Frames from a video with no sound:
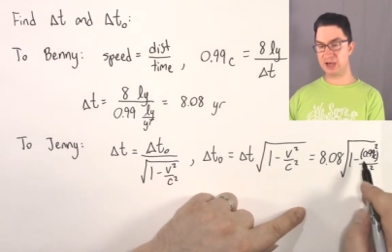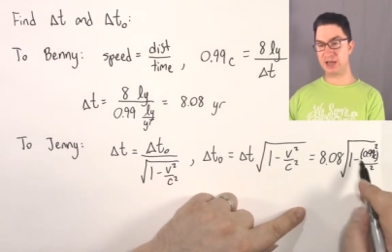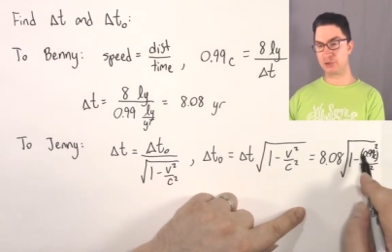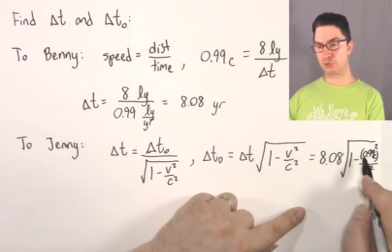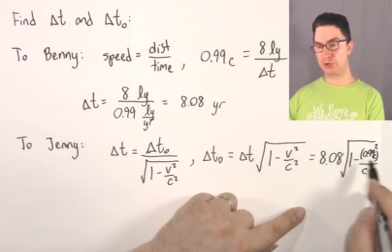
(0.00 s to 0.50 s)
Now
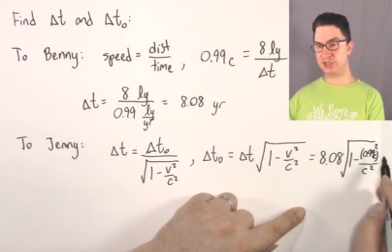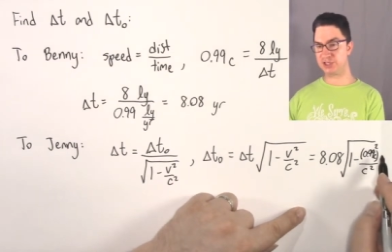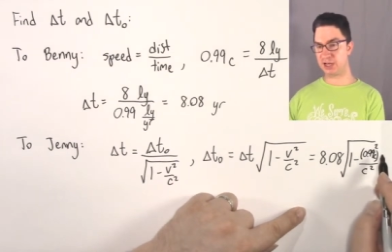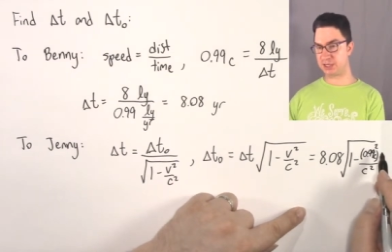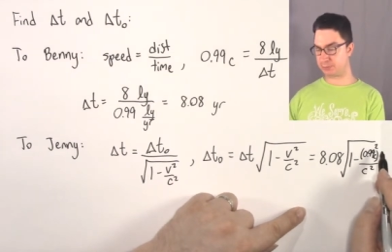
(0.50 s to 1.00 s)
the
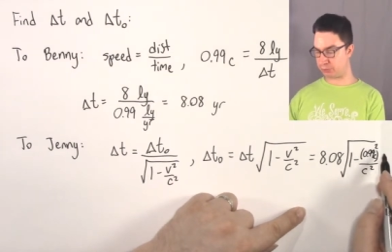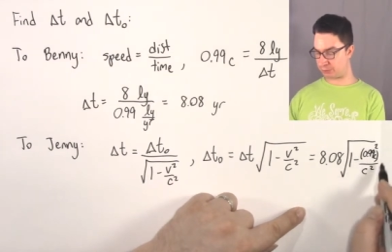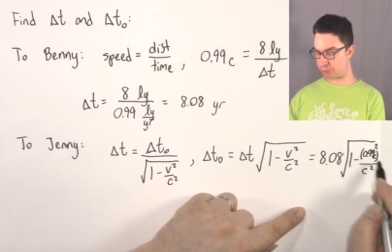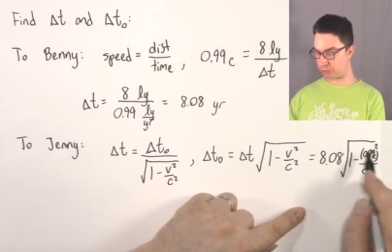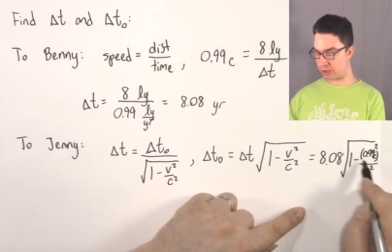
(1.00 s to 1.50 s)
reason I had to put the
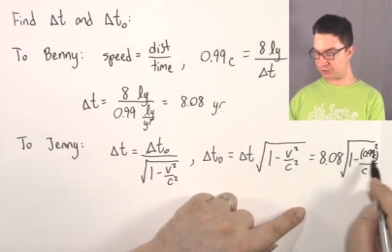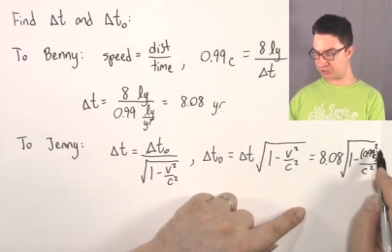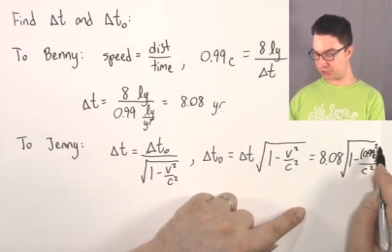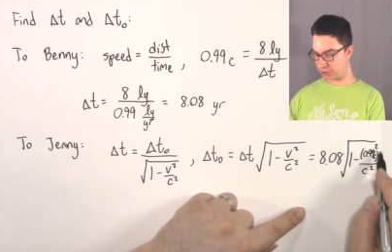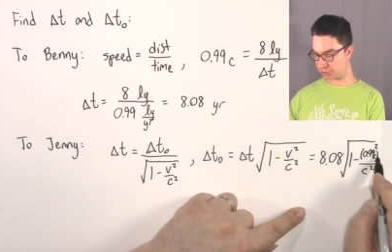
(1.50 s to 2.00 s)

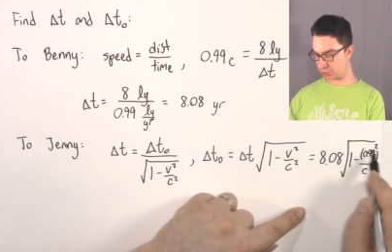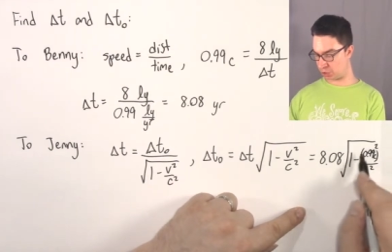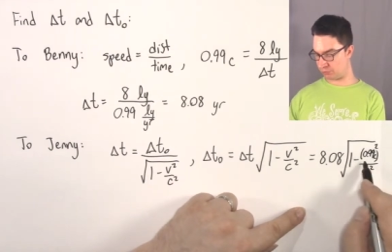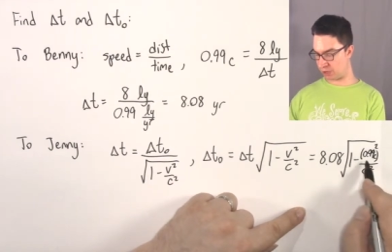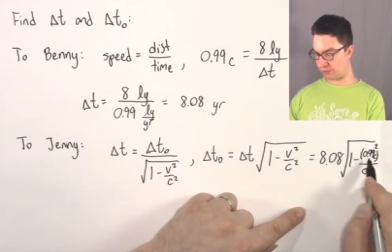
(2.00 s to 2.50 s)
parentheses
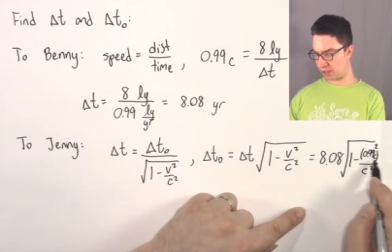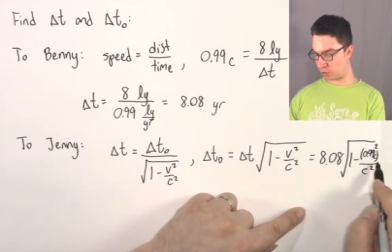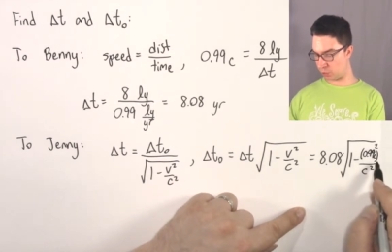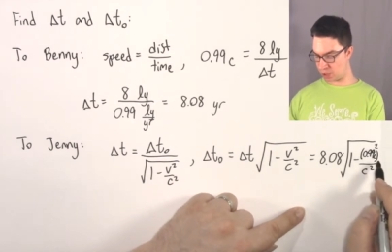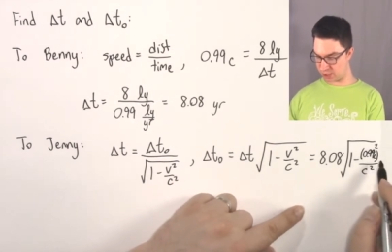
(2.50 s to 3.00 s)
around that
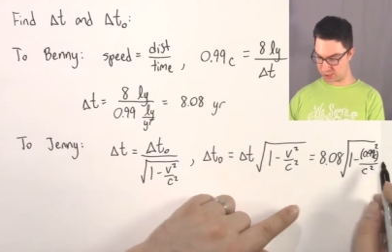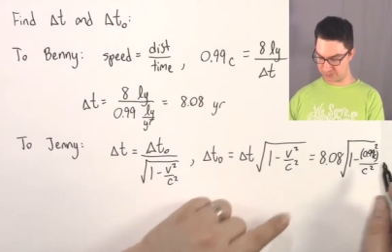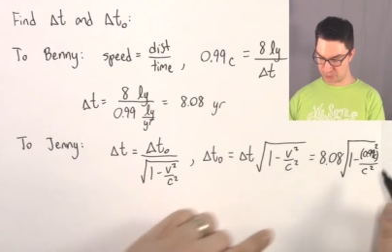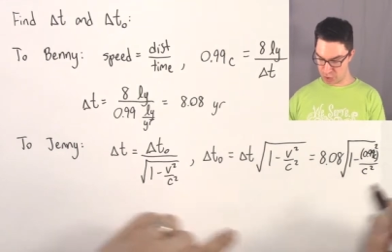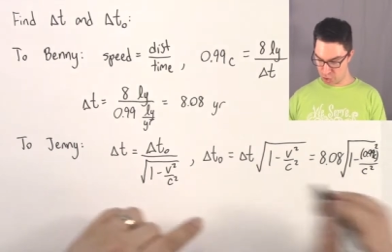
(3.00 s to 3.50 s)
quantity
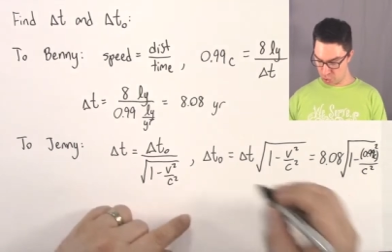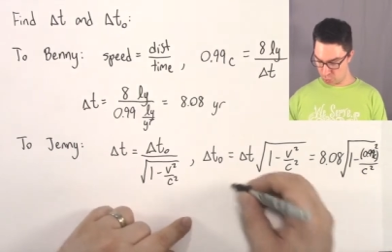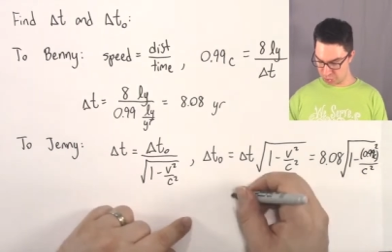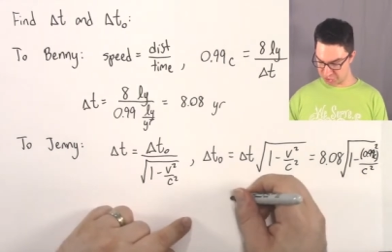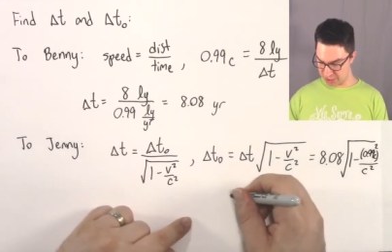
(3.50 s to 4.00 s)

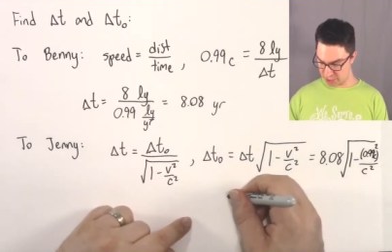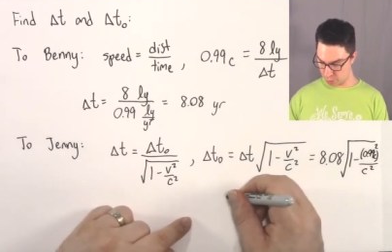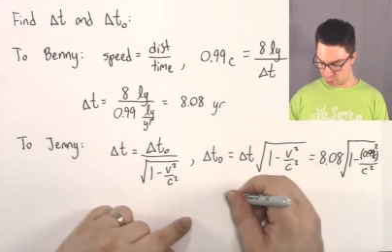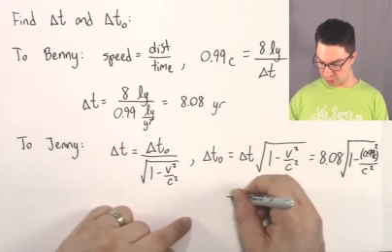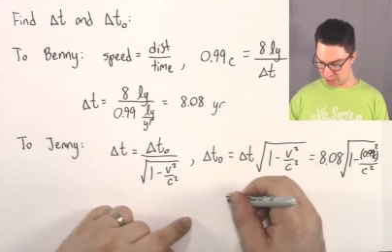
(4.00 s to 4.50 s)
was that
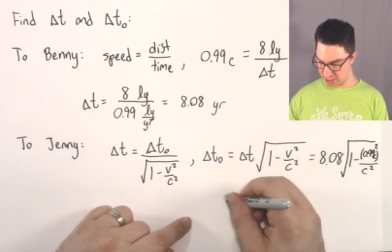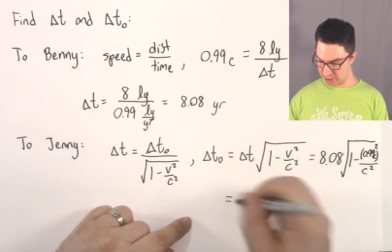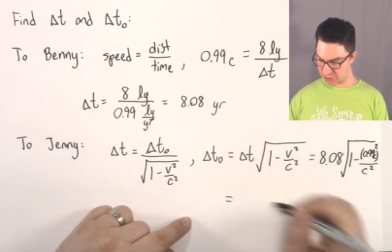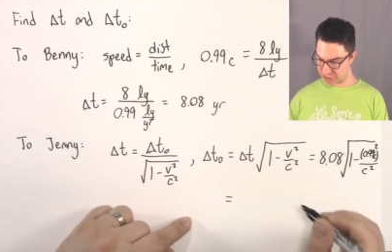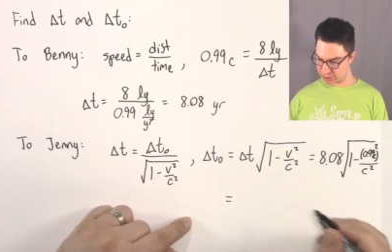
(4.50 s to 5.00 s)
when
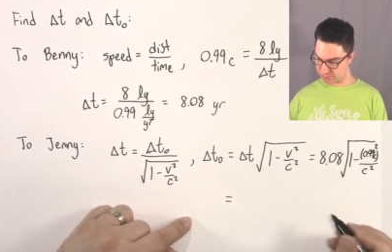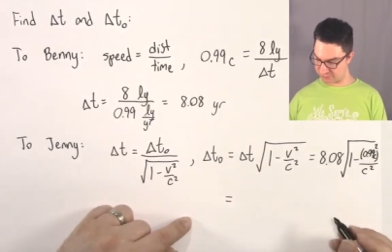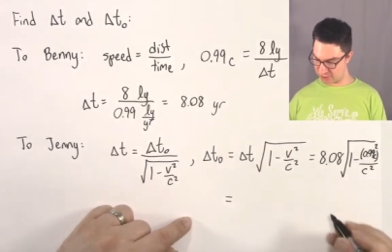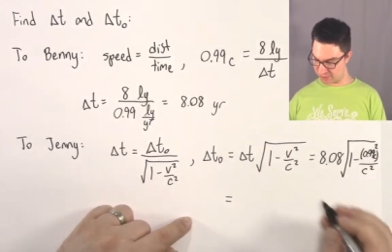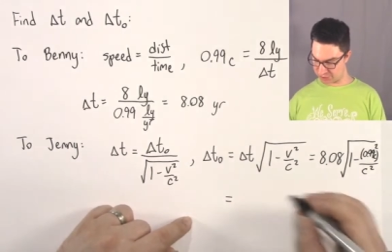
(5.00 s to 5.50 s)
I
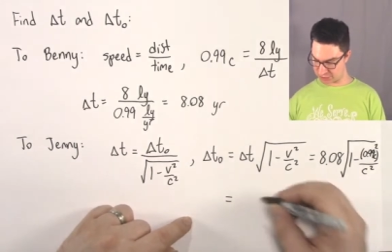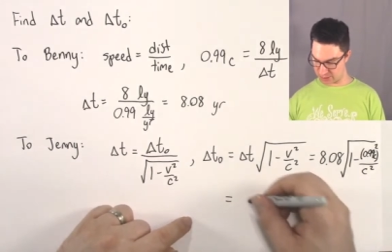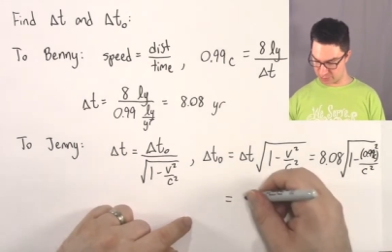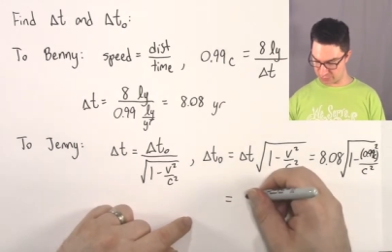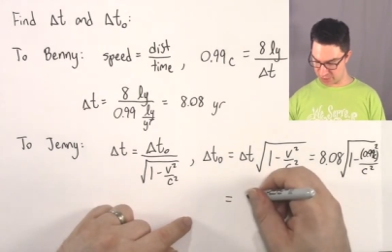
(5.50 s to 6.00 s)
simplify this,
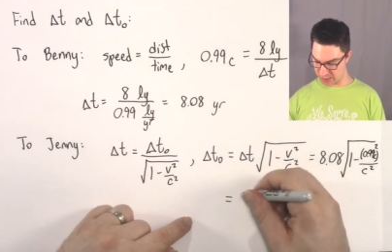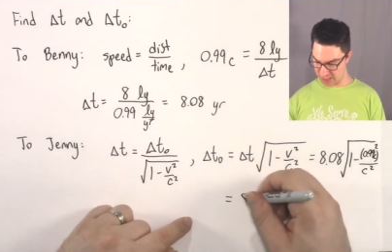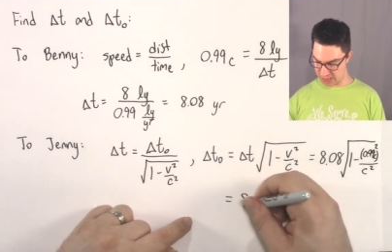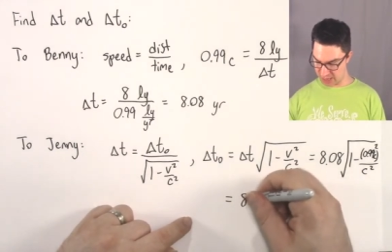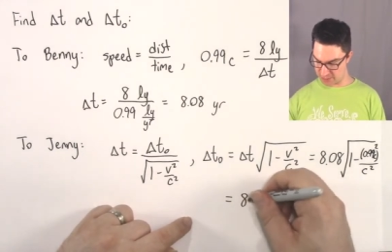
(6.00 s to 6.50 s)
I'm going to
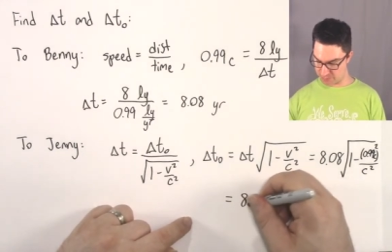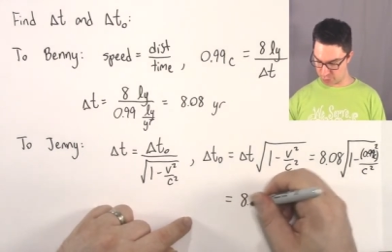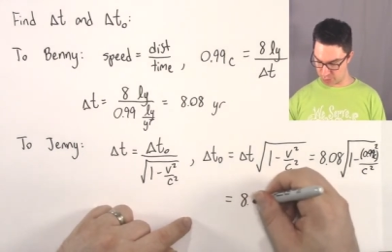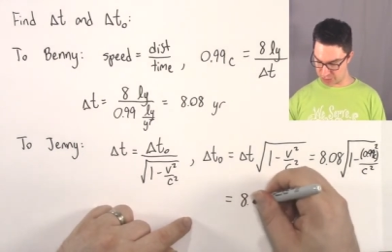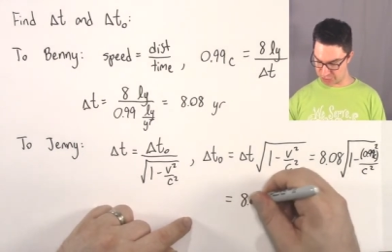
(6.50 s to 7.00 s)
write
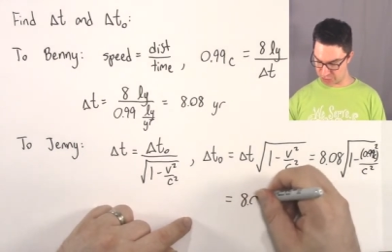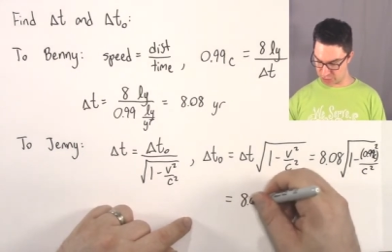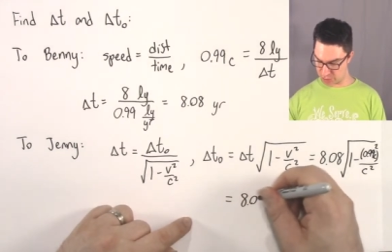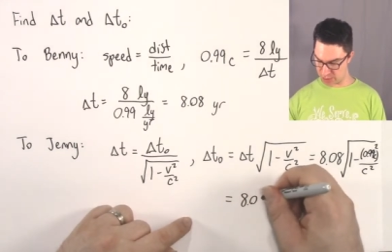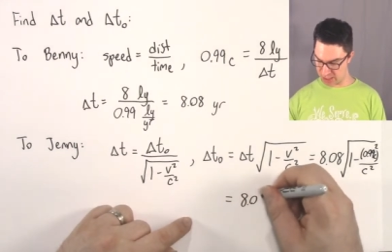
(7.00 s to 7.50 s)

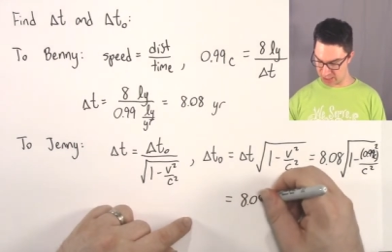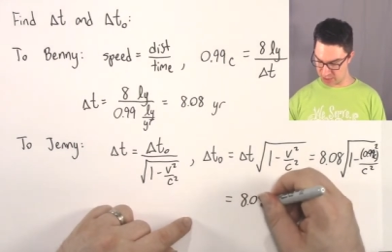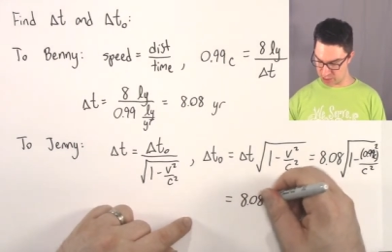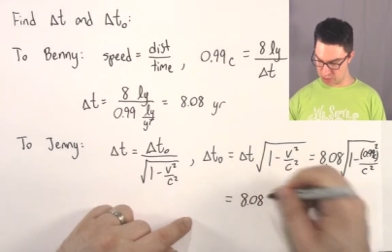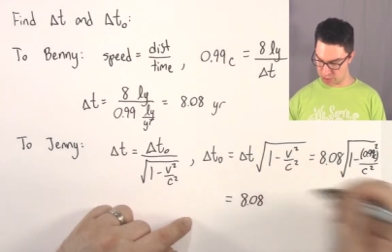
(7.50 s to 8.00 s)
8.08